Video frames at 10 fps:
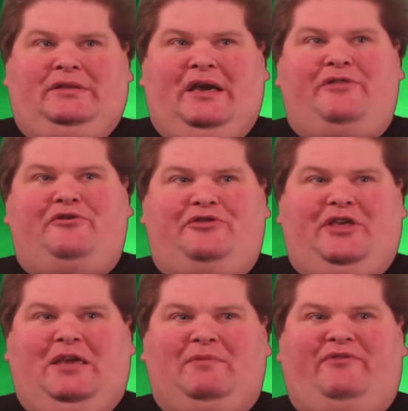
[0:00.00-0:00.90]
other
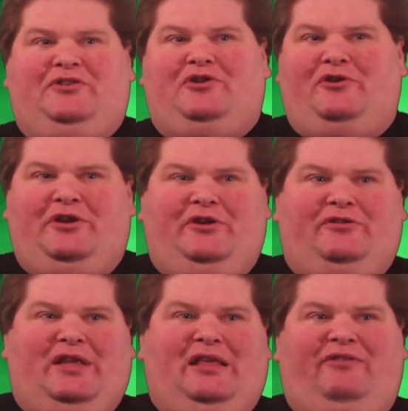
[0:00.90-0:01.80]
theme of it turning your
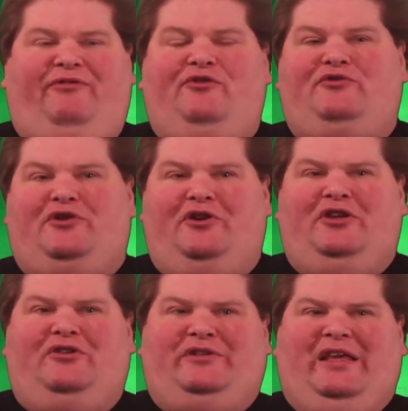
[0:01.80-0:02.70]
teeth, food
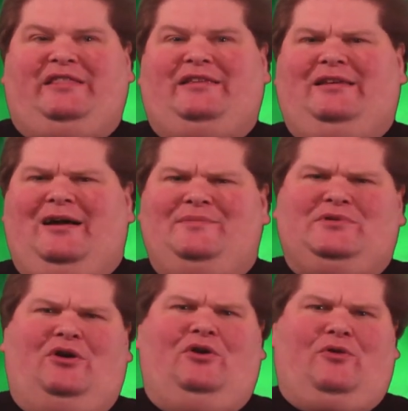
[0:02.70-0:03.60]
turning your teeth and gums
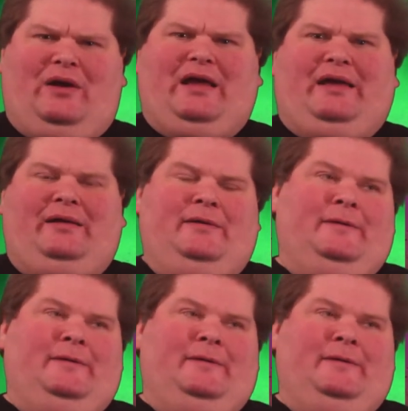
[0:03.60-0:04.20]
all gray.